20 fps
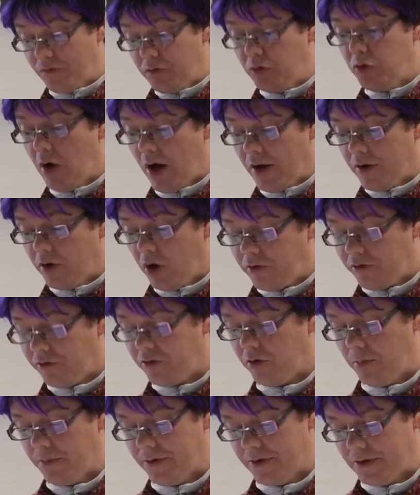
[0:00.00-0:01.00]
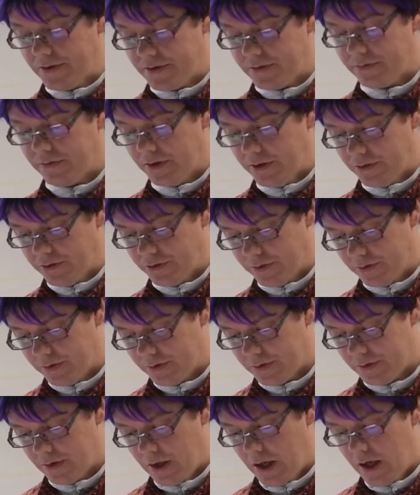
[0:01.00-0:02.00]
who are not from these
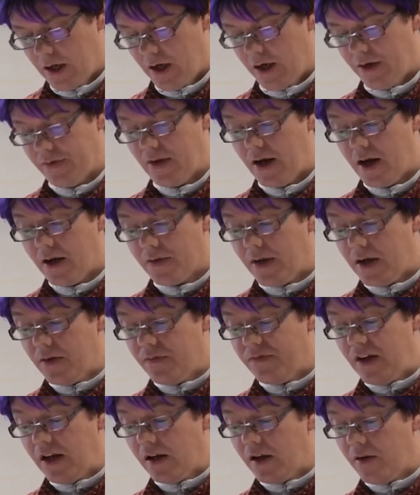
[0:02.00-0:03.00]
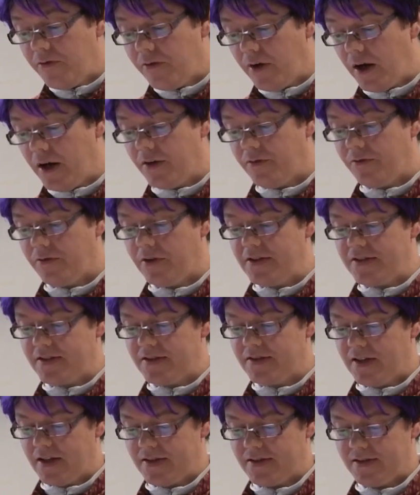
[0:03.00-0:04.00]
regions. And they are then vilified, for
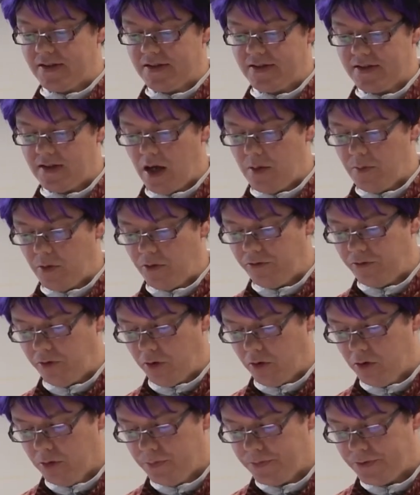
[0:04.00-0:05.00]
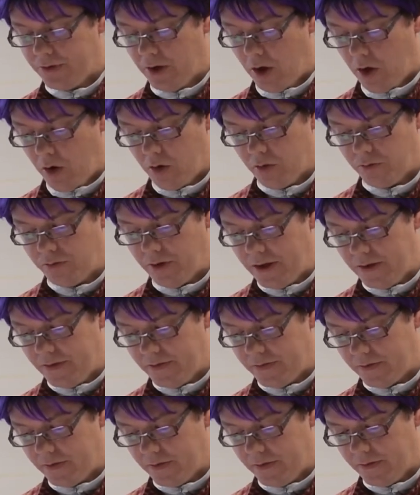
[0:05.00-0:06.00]
instance, as Islamophobes or
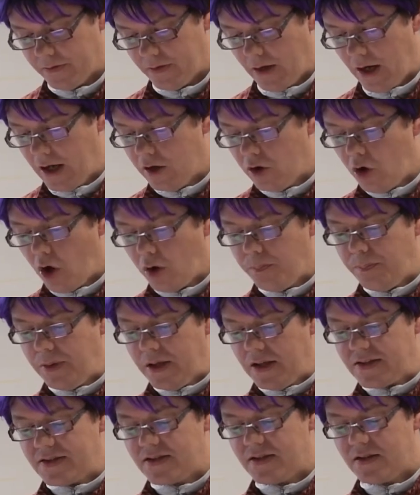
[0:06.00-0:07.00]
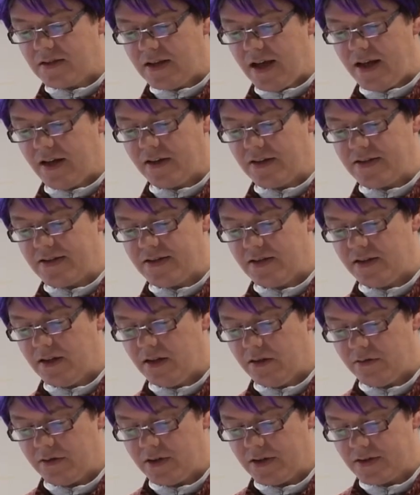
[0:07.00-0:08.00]
racists, and not being taken
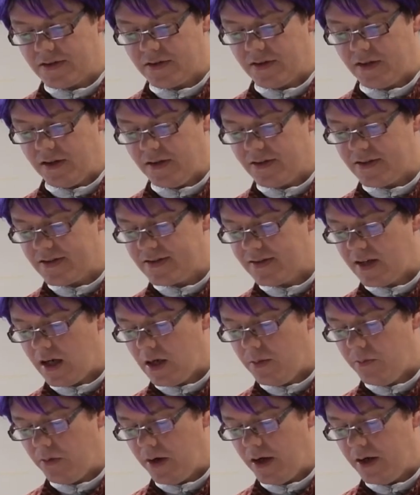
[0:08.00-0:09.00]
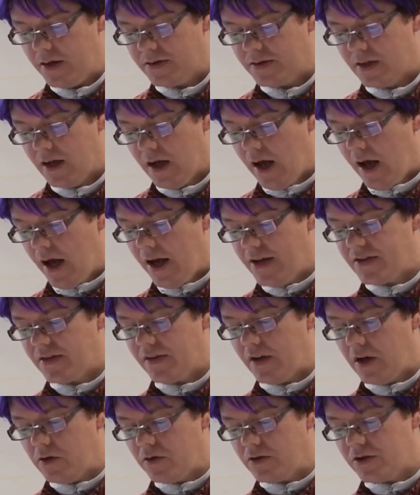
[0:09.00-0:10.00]
seriously in the same way as
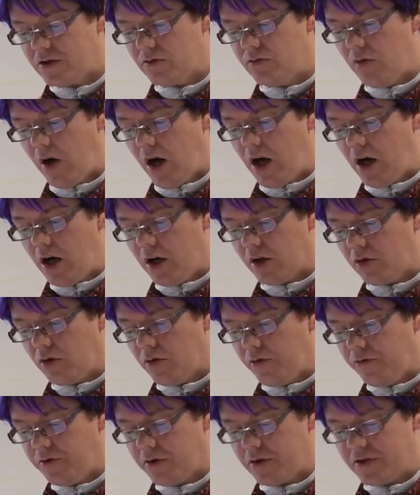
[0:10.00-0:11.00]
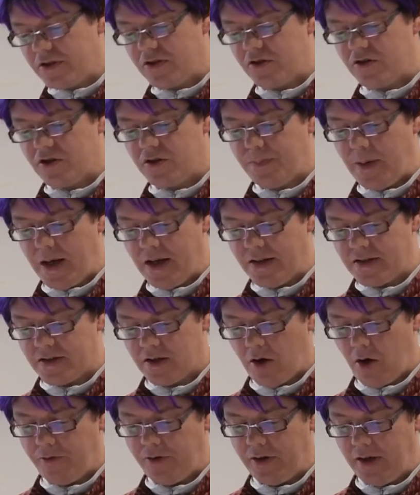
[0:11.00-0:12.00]
those who argue for the suspense
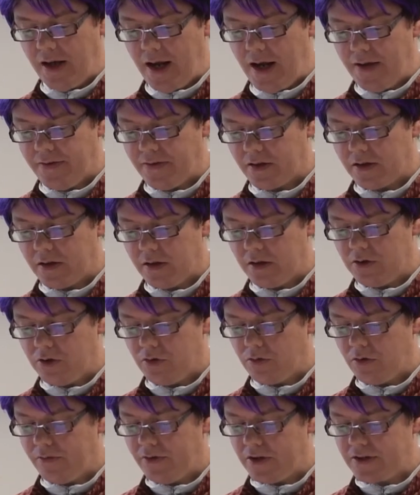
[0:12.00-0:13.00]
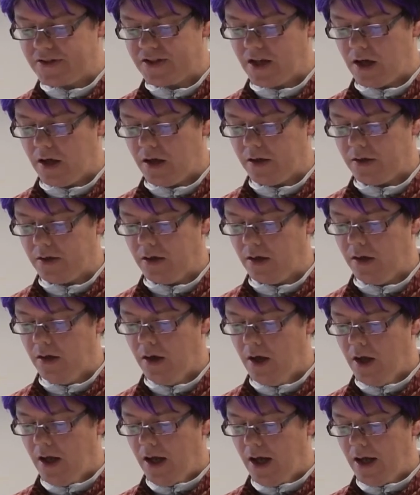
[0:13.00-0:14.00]
of an ethical universalia
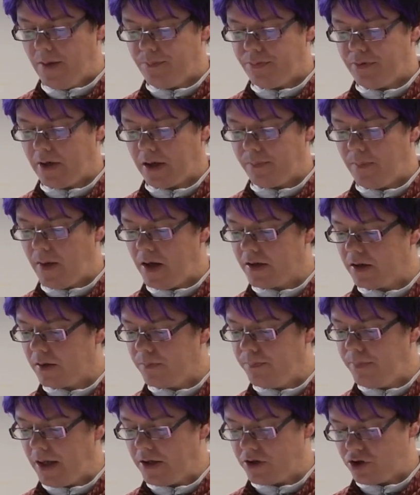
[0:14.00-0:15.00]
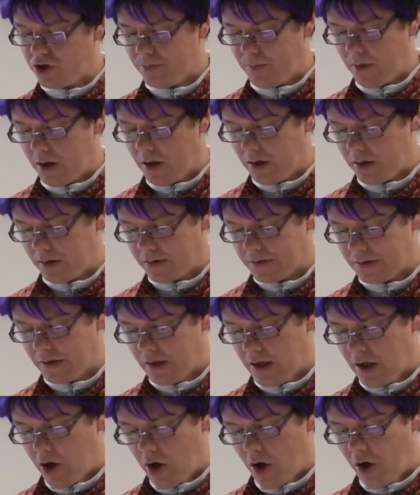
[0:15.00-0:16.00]
and pragmatic benchmarks
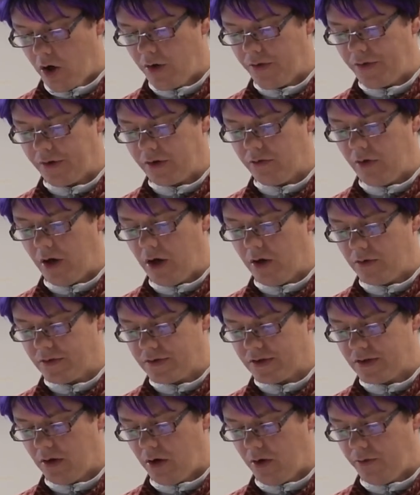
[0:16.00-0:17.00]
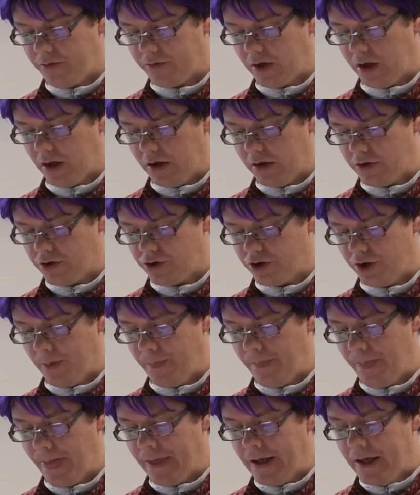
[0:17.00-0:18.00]
on the grounds of culture.
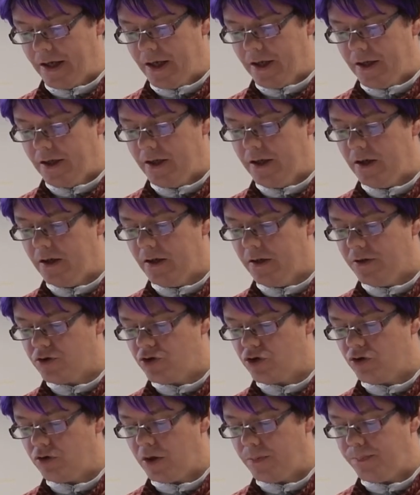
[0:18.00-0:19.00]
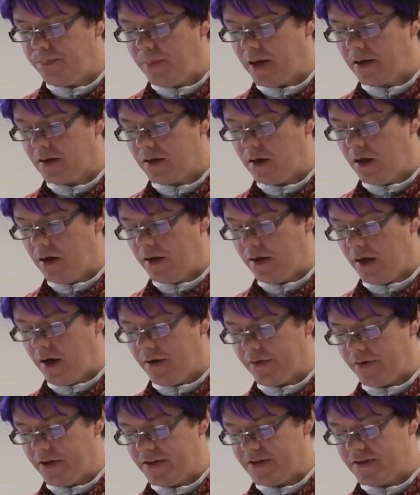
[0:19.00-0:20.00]
Here, Judith Butler and
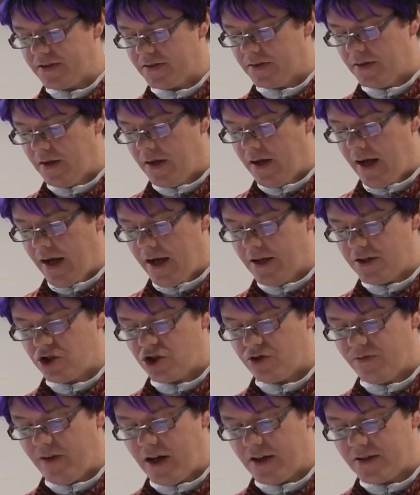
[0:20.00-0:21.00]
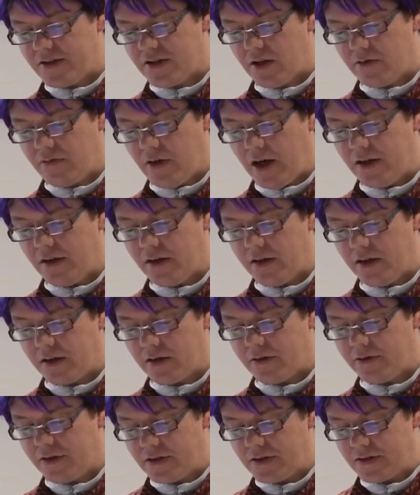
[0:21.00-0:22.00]
others, as Schwarzer rightly
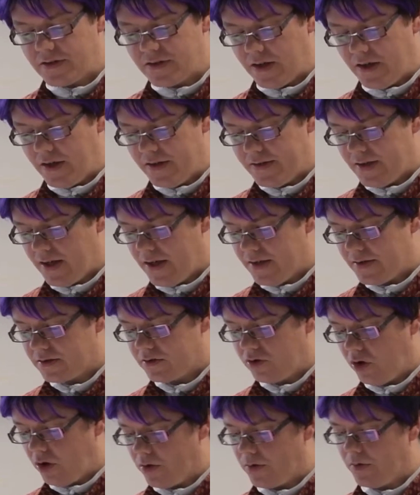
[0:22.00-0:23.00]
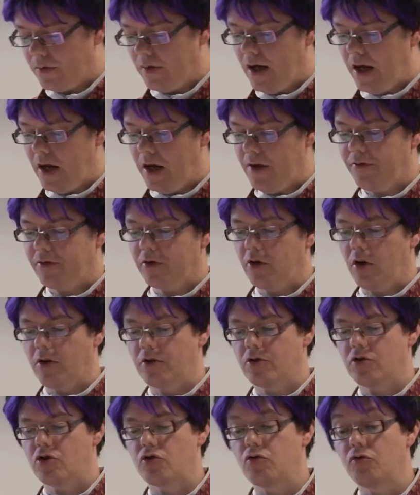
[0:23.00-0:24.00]
criticized, have
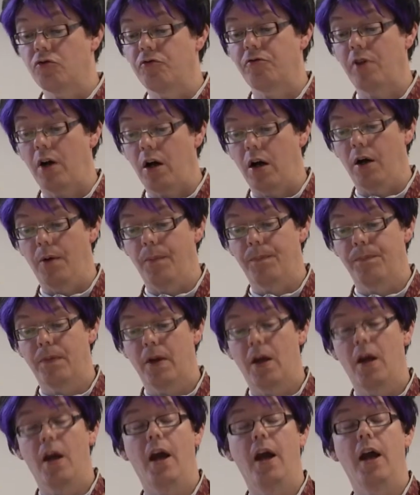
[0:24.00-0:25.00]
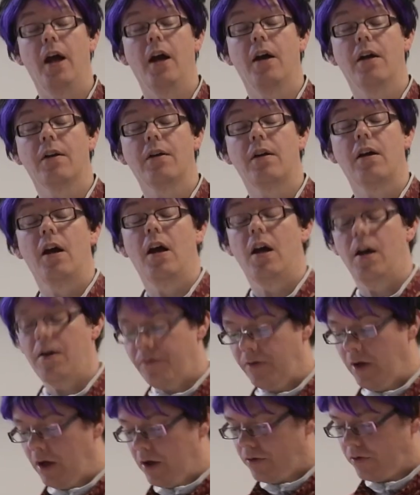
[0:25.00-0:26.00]
gone too far and
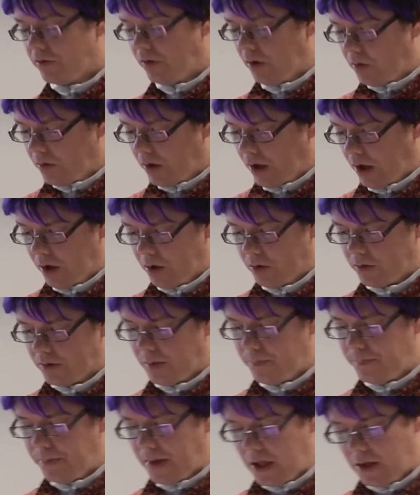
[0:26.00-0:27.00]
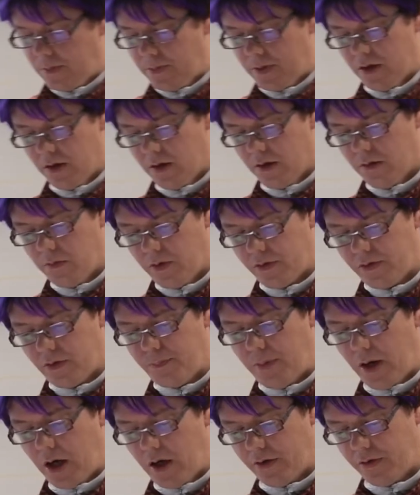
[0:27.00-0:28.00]
have thrown out the baby with the
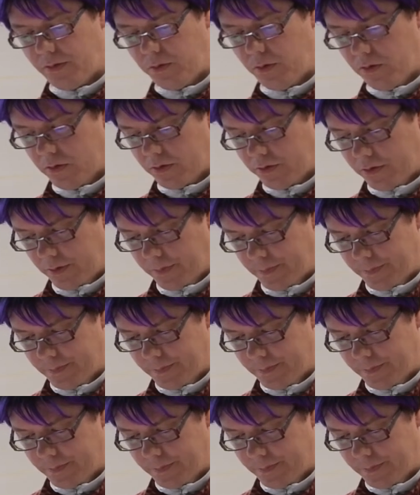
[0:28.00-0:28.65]
bathwater.